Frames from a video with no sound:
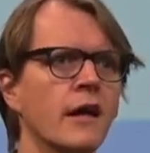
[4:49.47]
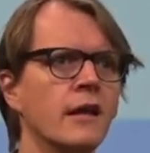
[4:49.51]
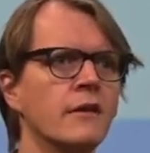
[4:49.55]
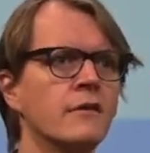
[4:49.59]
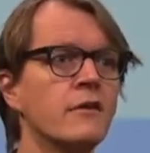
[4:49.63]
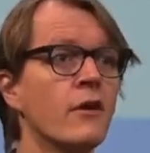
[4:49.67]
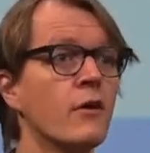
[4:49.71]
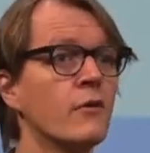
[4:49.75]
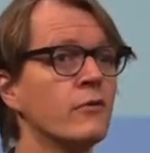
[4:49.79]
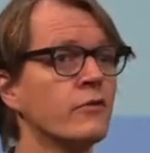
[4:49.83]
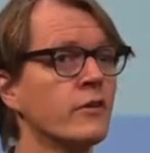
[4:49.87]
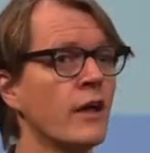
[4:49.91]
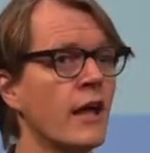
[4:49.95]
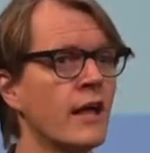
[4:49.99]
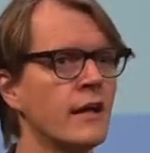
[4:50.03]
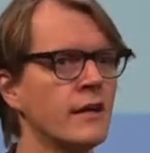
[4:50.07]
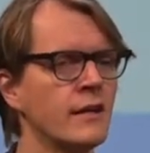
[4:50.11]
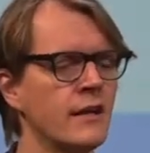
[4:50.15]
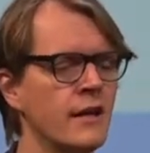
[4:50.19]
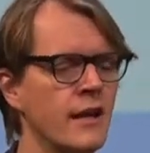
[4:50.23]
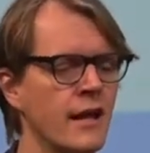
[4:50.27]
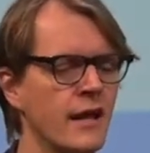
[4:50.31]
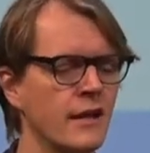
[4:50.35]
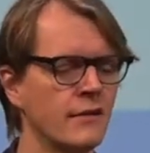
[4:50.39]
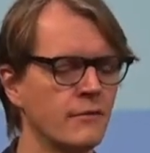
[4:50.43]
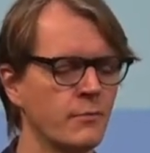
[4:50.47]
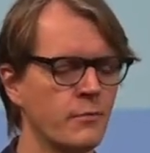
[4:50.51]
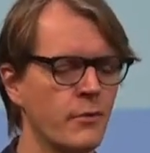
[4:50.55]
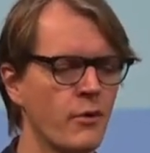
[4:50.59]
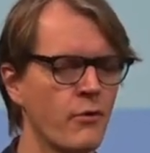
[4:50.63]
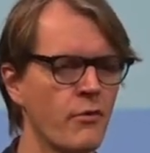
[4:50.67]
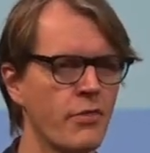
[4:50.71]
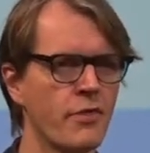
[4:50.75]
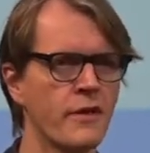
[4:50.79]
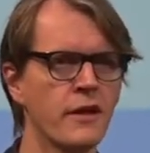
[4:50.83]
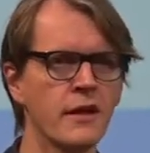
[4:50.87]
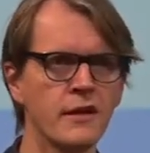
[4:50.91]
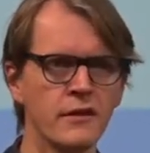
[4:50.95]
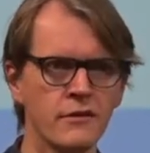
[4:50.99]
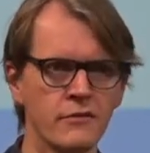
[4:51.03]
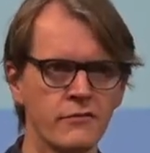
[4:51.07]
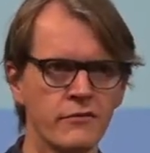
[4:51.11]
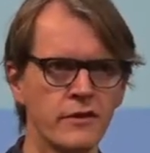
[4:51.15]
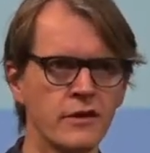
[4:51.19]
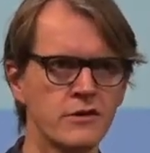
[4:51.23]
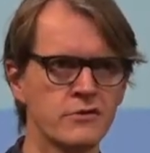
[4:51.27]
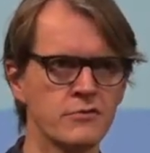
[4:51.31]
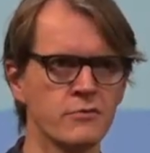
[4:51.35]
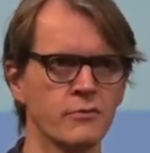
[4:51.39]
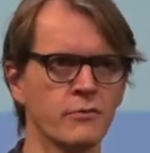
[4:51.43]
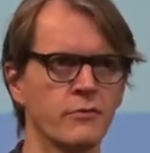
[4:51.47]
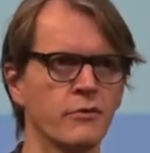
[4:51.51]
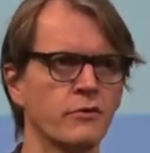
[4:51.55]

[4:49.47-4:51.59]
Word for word: it goes hand in hand, both the individual